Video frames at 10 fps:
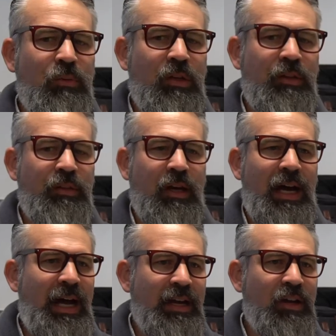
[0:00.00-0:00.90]
with uh,
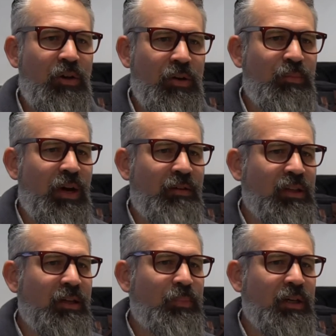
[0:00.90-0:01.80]
I O and
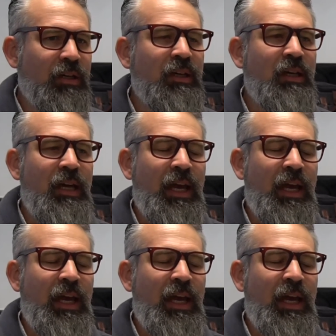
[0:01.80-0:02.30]
ImprovOlympic,